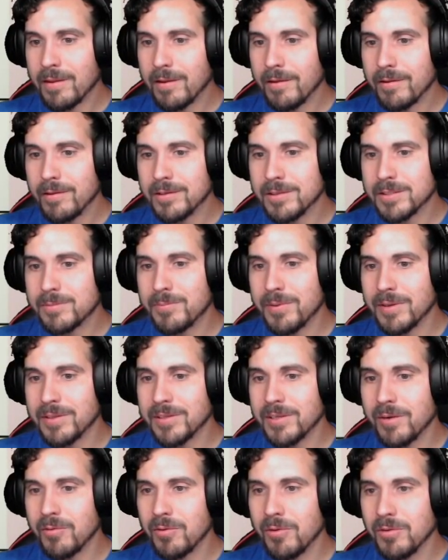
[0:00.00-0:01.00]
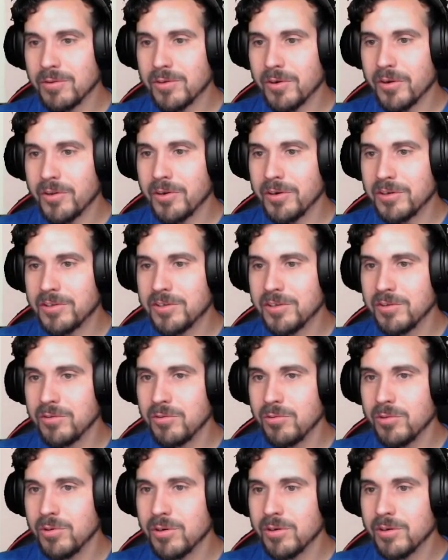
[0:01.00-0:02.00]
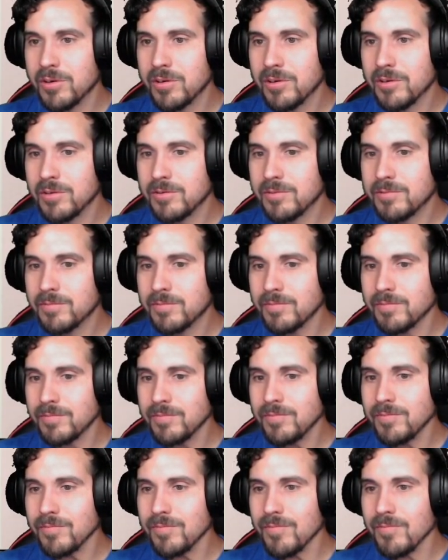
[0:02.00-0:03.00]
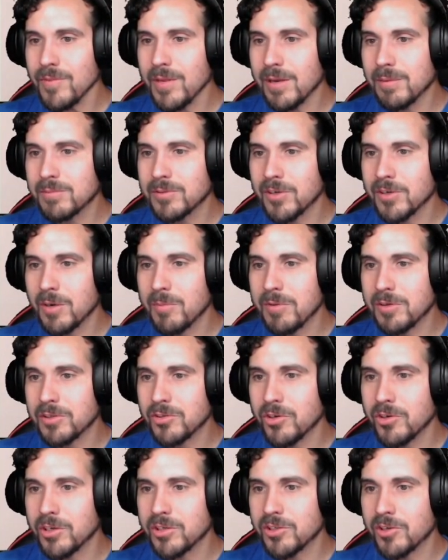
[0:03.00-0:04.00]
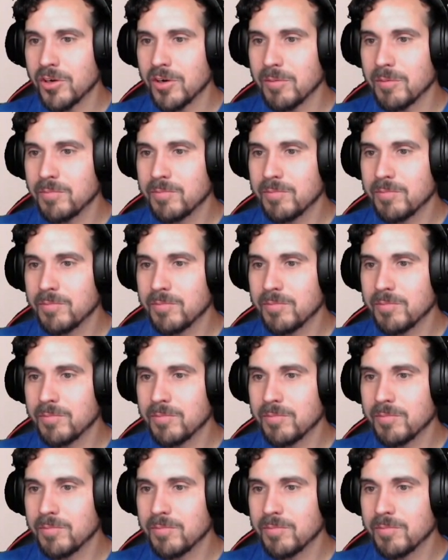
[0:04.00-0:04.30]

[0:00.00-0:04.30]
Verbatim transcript: it's about to get real dark here too. I'm sorry, Miss Stretch Arm.